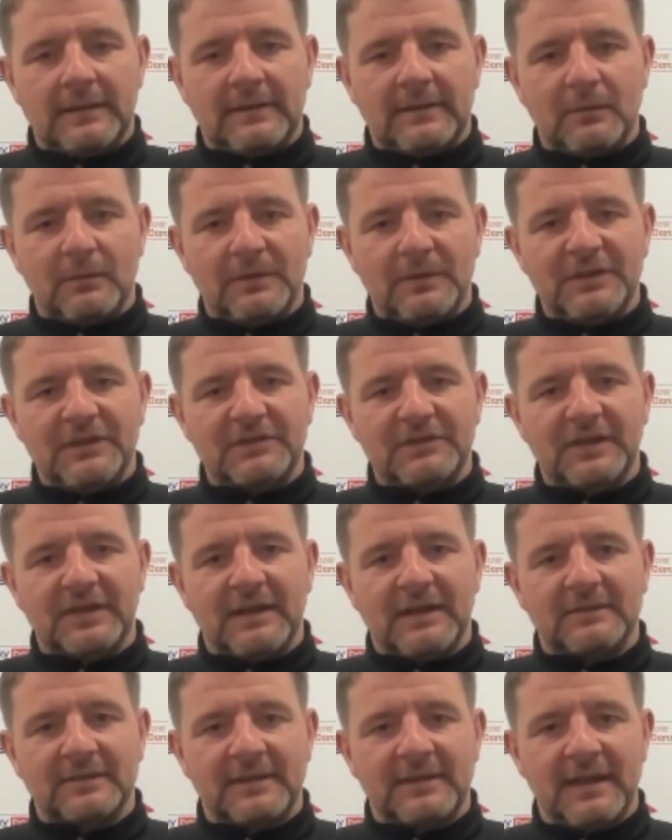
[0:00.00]
I think when you
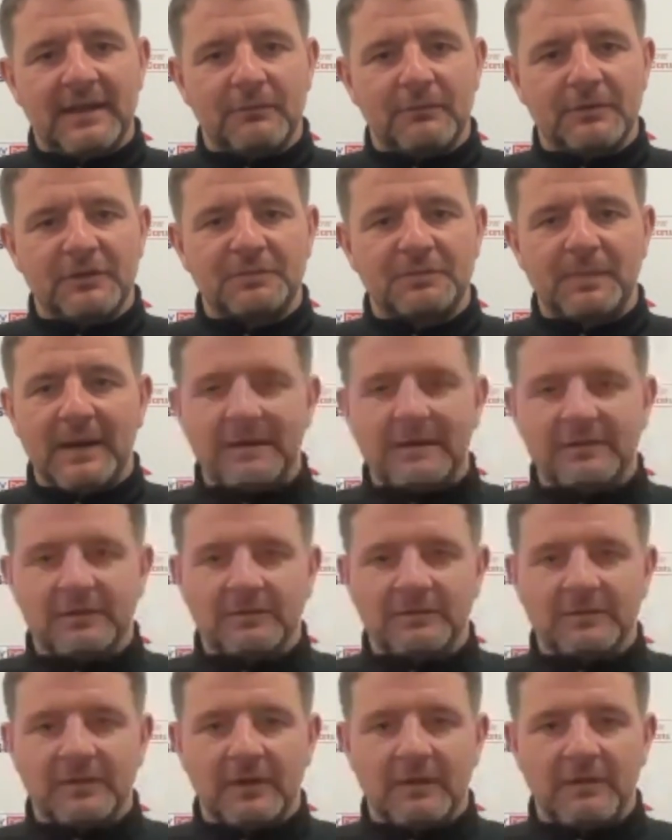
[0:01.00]
start to get the
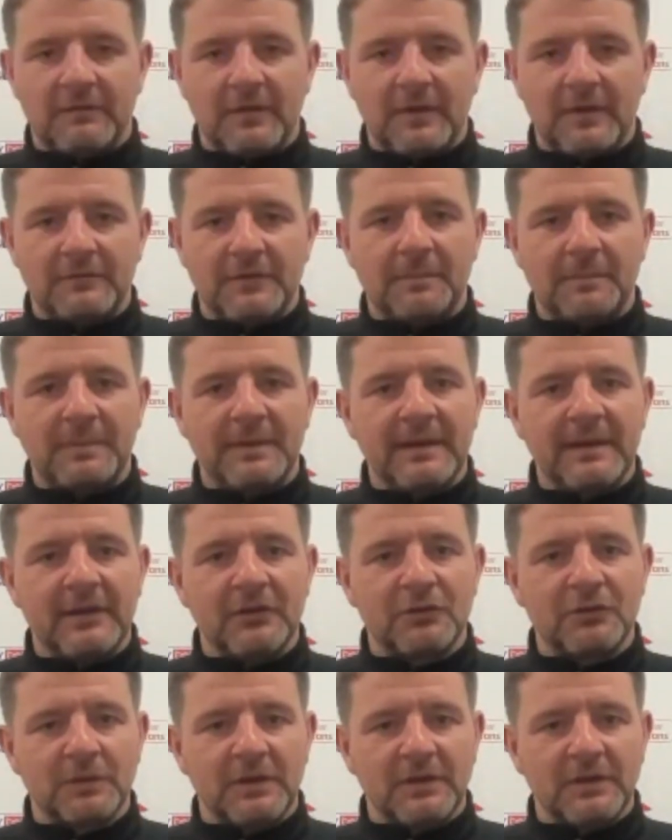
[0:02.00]
respect of, of your
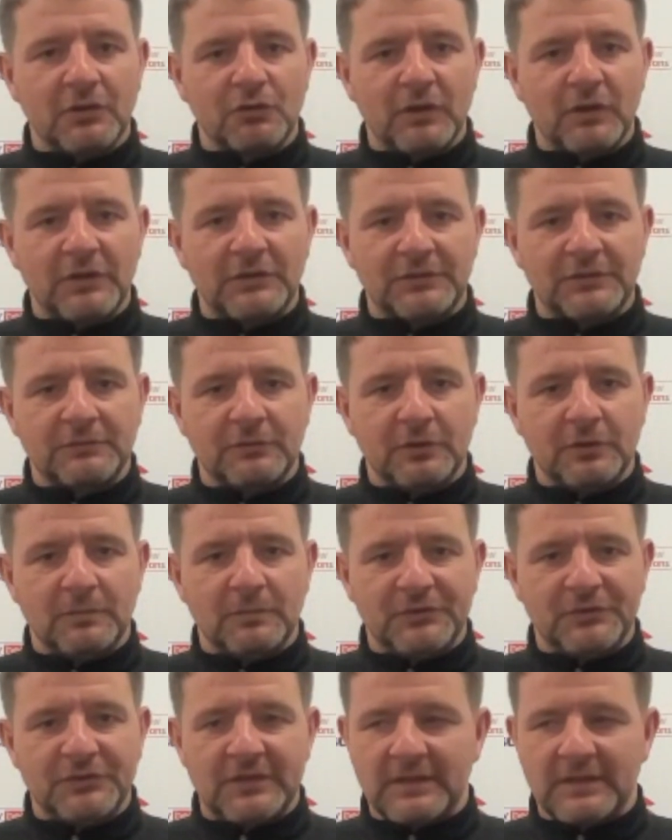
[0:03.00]
peers within the dressing
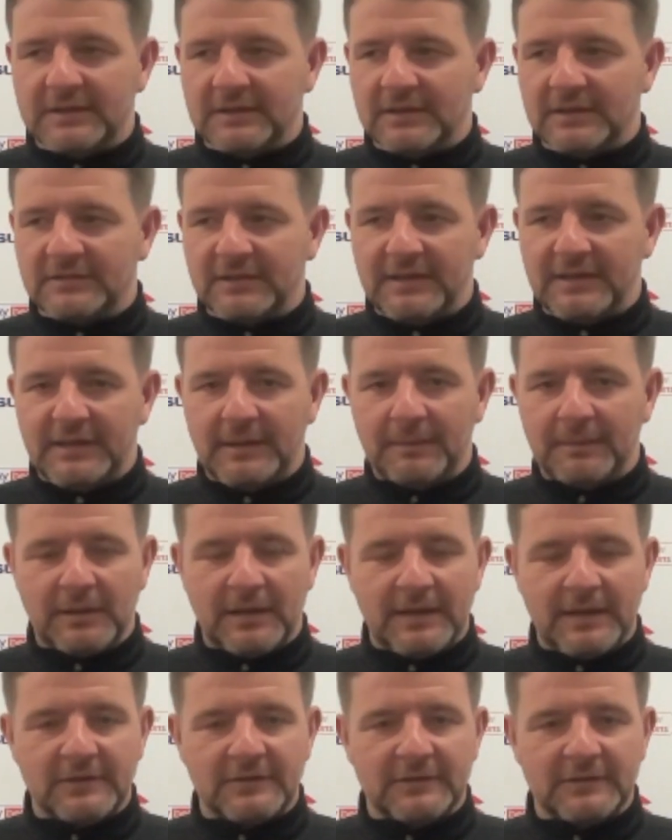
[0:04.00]
room, particularly the
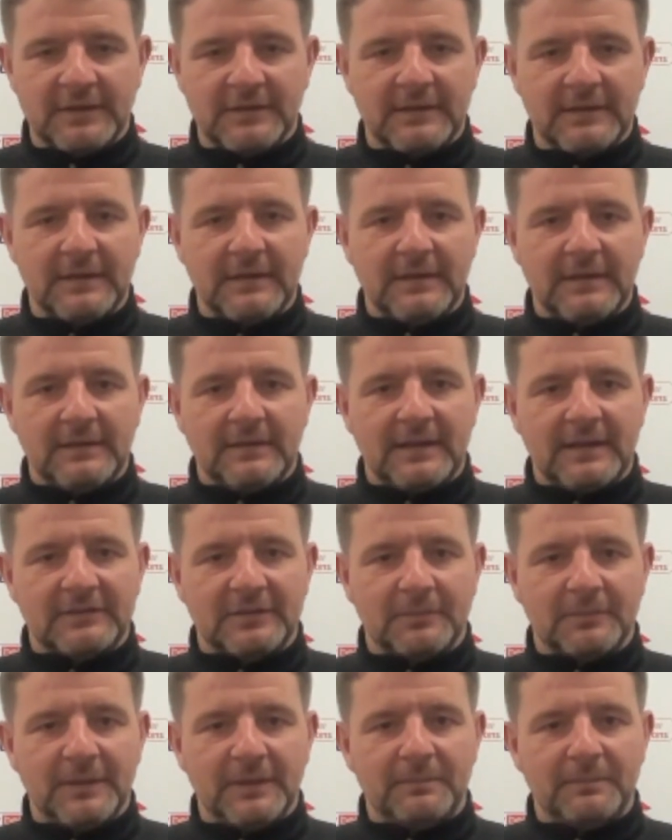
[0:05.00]
senior players, then
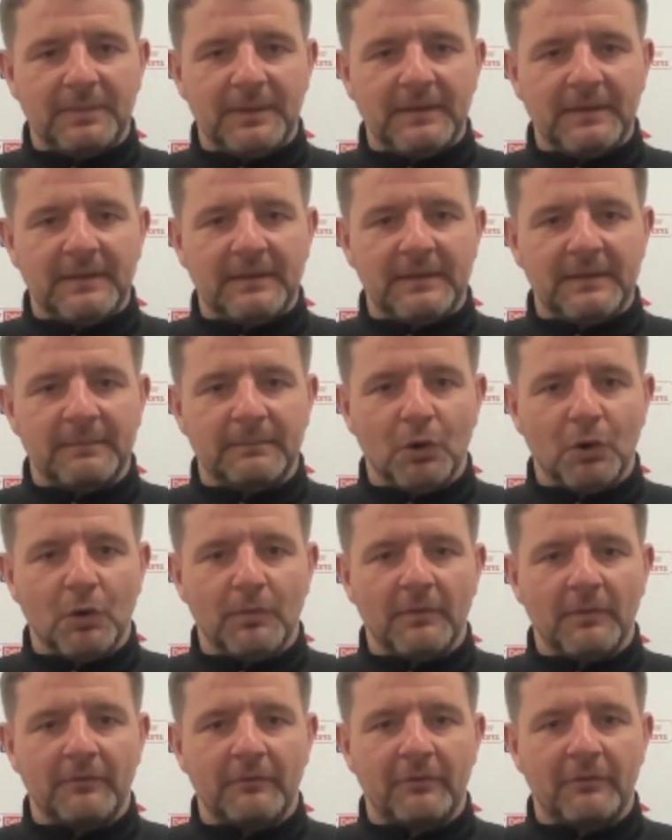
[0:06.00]
that's a big, big
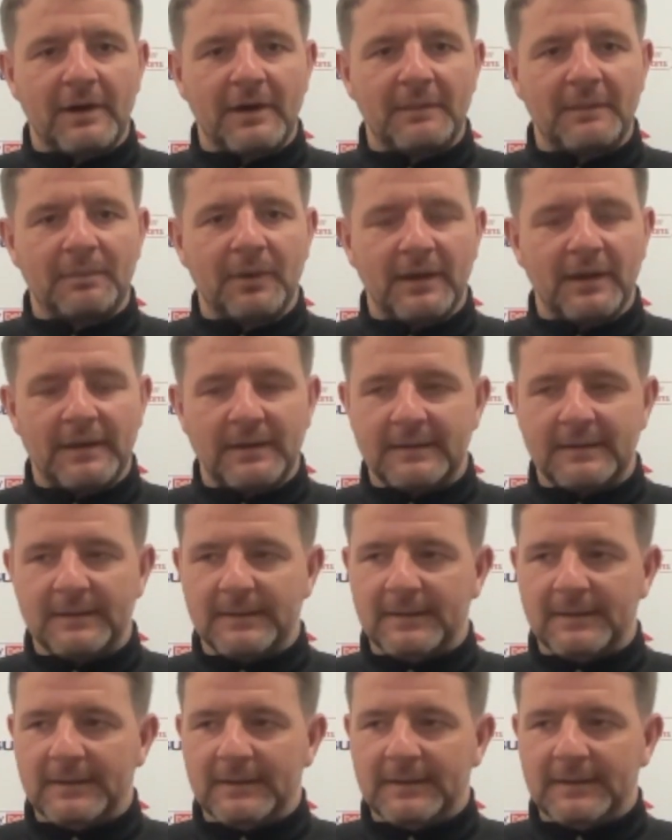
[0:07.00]
moment for any
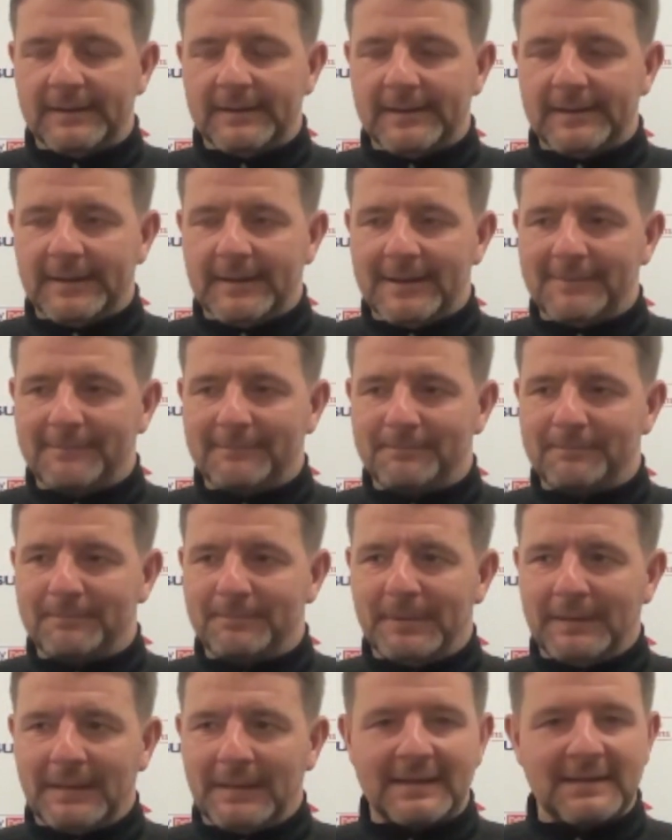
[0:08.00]
player. Uh,
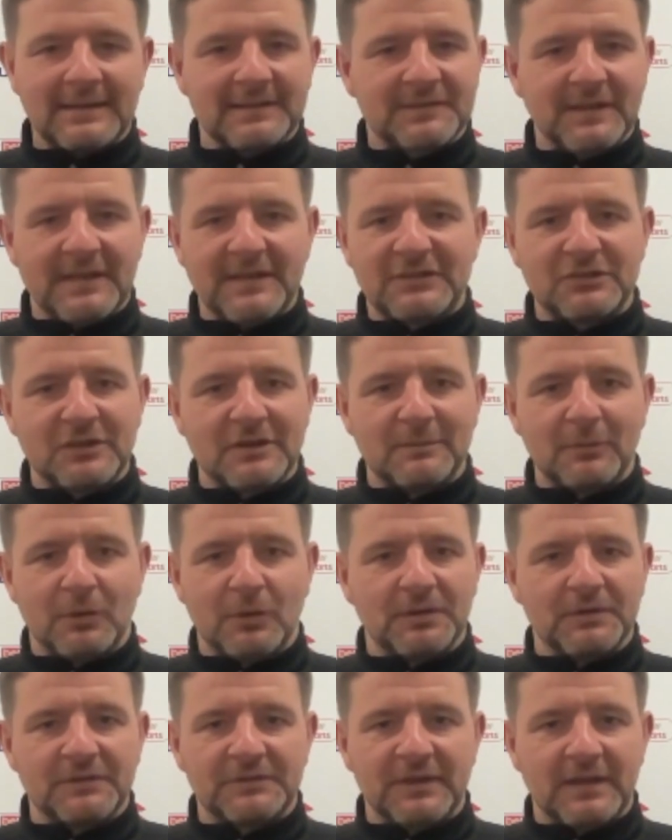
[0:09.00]
but like I say to
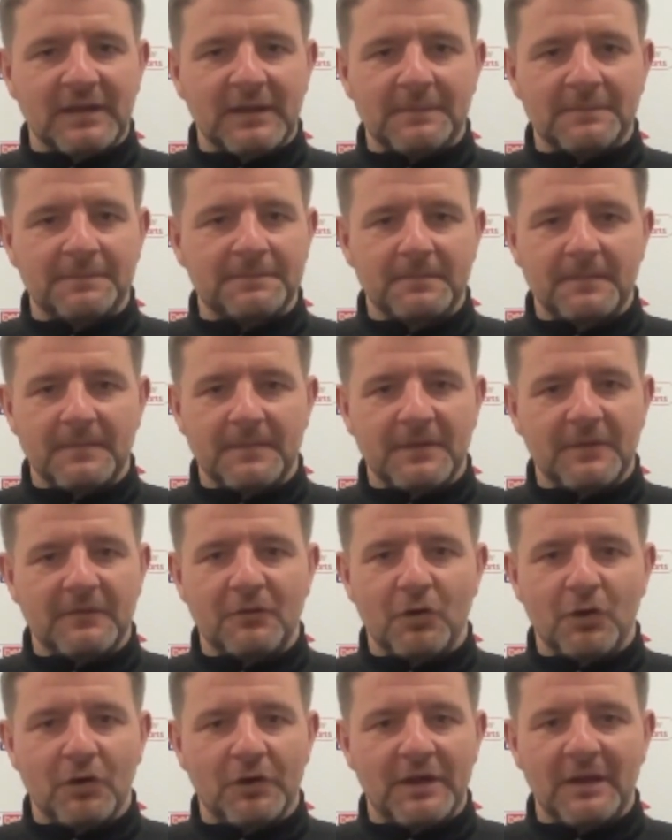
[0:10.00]
him all the time,
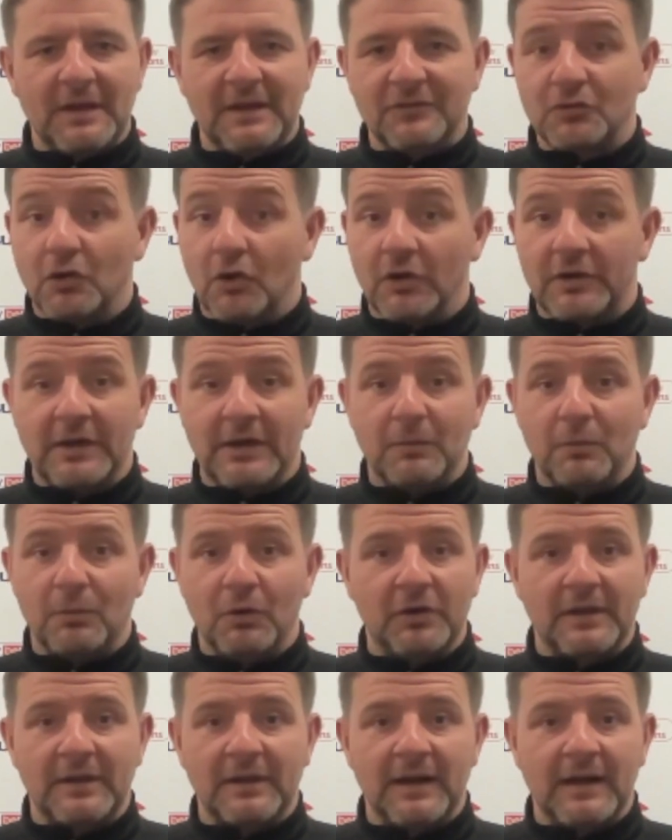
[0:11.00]
you've got to keep he's got to
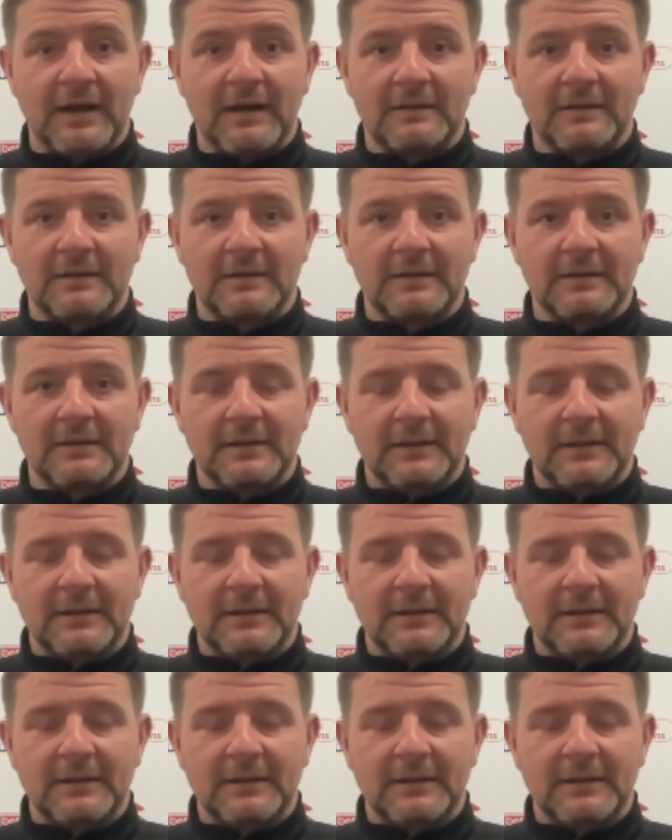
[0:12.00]
keep working hard.